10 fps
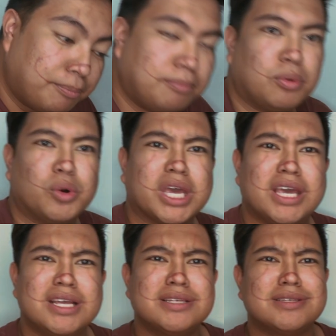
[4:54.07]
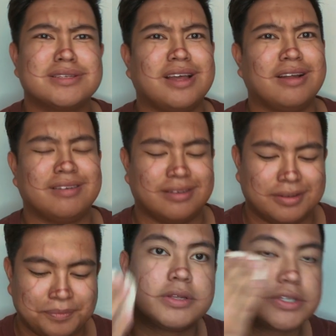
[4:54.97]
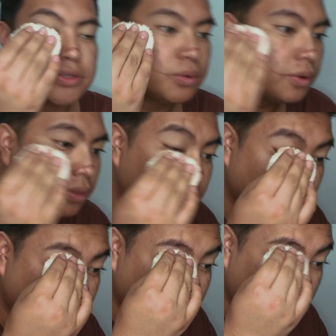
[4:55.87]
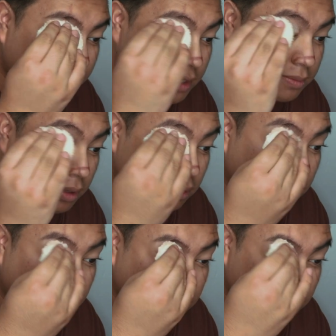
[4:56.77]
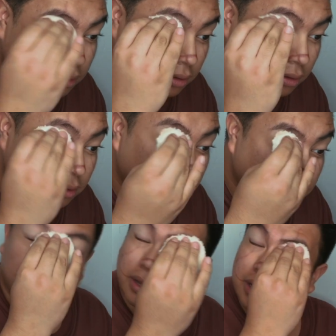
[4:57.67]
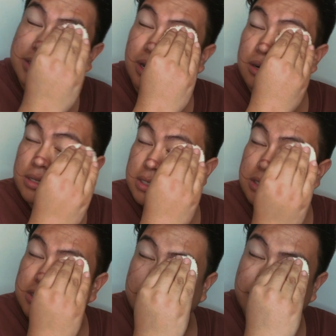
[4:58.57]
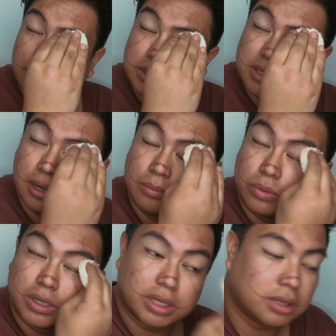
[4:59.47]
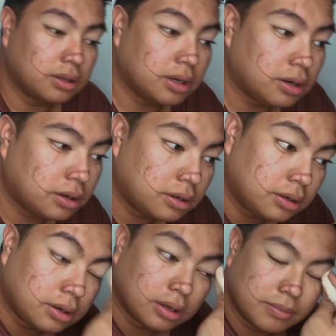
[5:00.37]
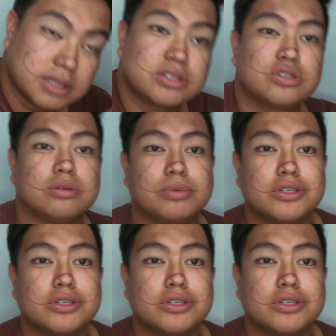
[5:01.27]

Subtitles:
boys, I don't know. Store 305 has my heart. But it's honestly such a fun time working there. It's super